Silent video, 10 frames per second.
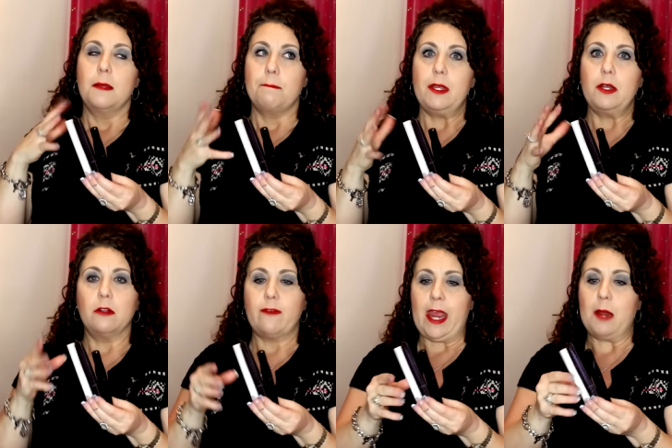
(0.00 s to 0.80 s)
middle
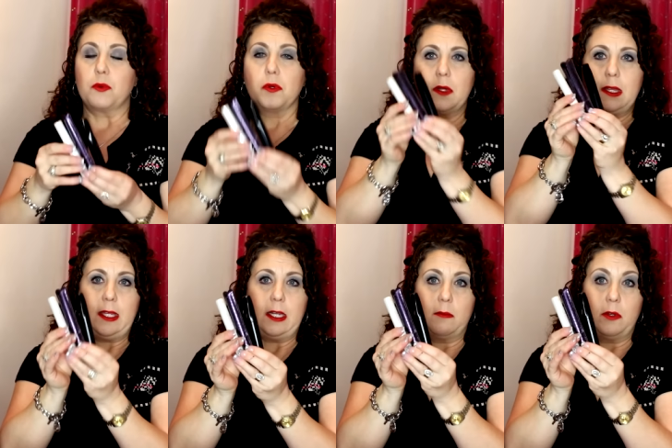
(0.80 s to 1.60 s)
of April, and
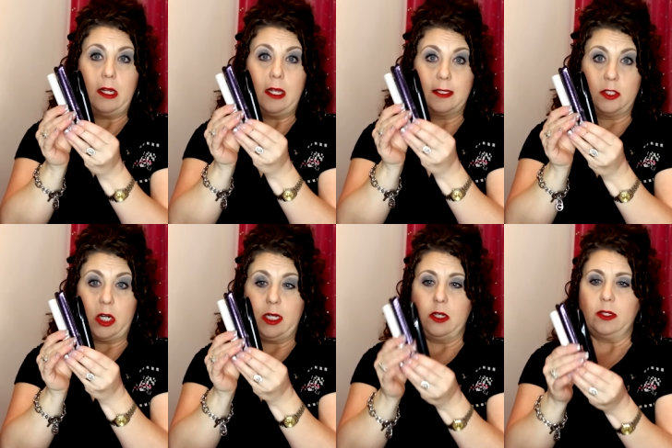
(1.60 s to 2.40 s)
then I'm going to get
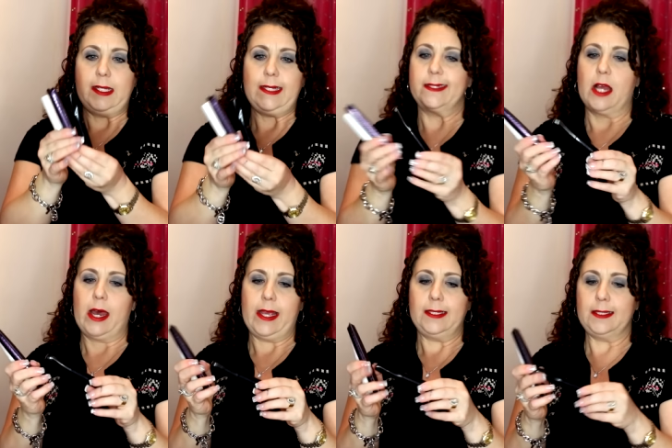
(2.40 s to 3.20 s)
started on these
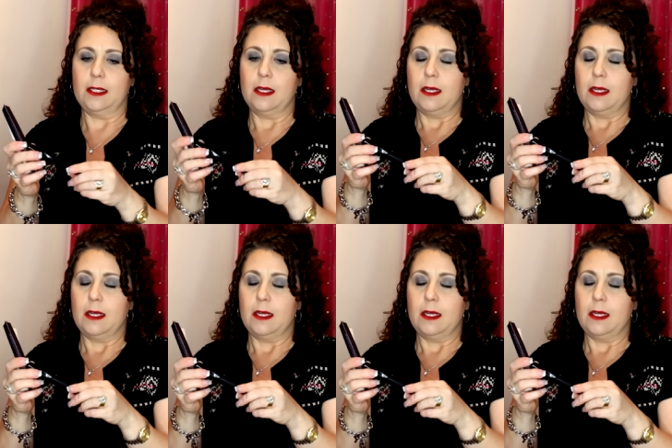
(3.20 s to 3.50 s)
guys.